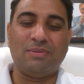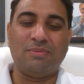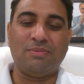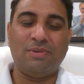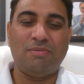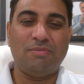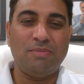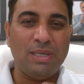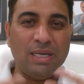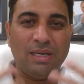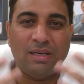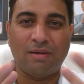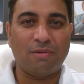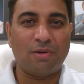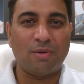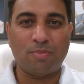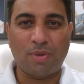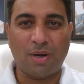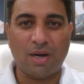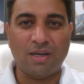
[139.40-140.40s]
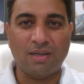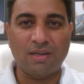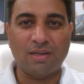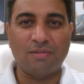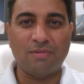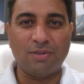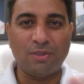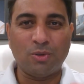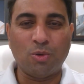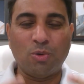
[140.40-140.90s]
we meet our partner
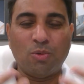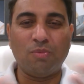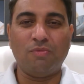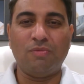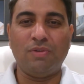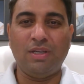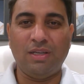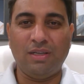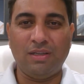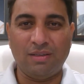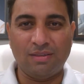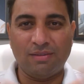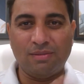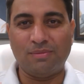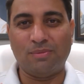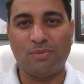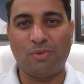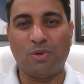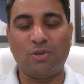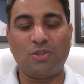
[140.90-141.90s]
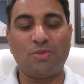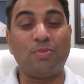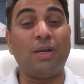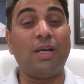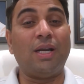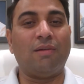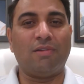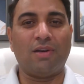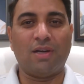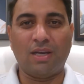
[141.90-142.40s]
with whom we want to
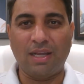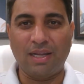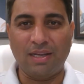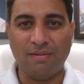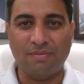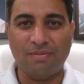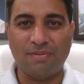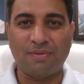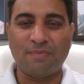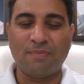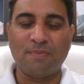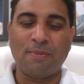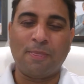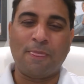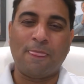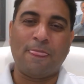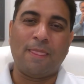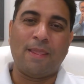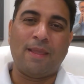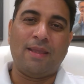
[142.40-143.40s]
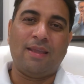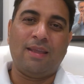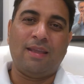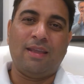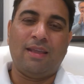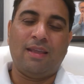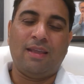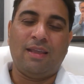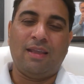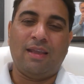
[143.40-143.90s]
spend our life.
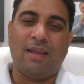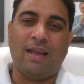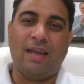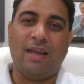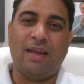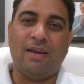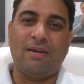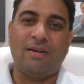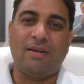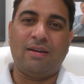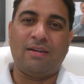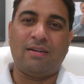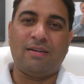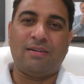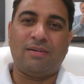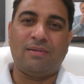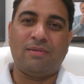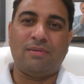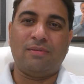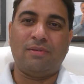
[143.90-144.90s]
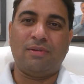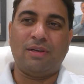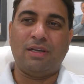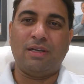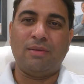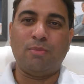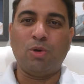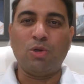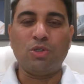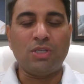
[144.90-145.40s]
And
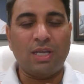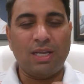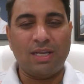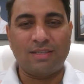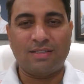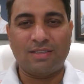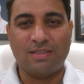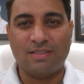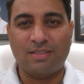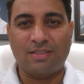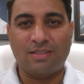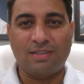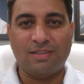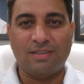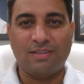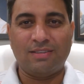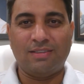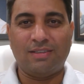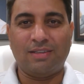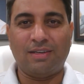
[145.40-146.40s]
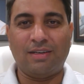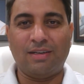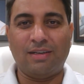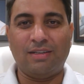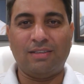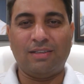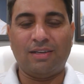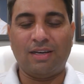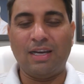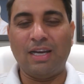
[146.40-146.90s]
in most cases, the
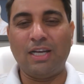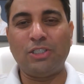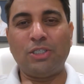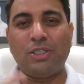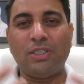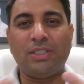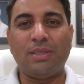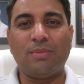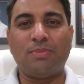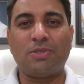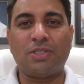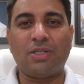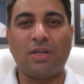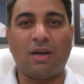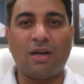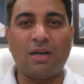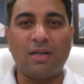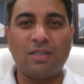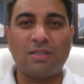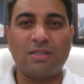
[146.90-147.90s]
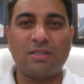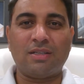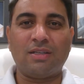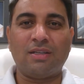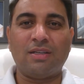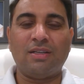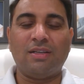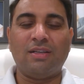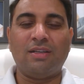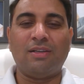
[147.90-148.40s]
relationship starts
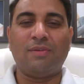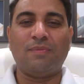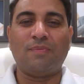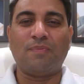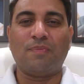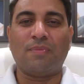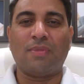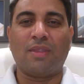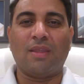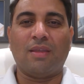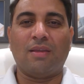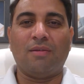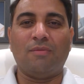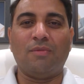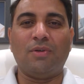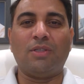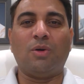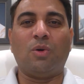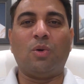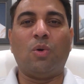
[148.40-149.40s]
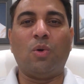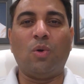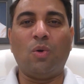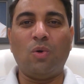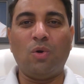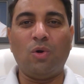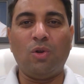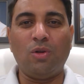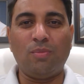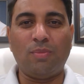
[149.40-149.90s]
with a
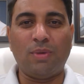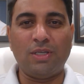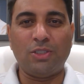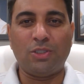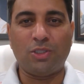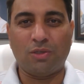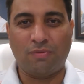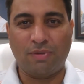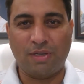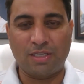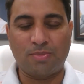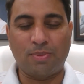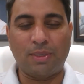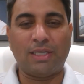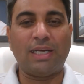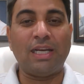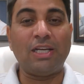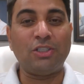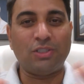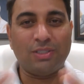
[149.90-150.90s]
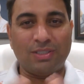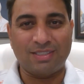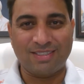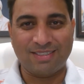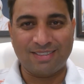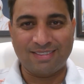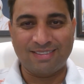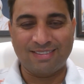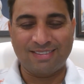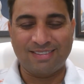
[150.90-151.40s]
whole bunch of
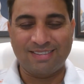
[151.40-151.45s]
expectations.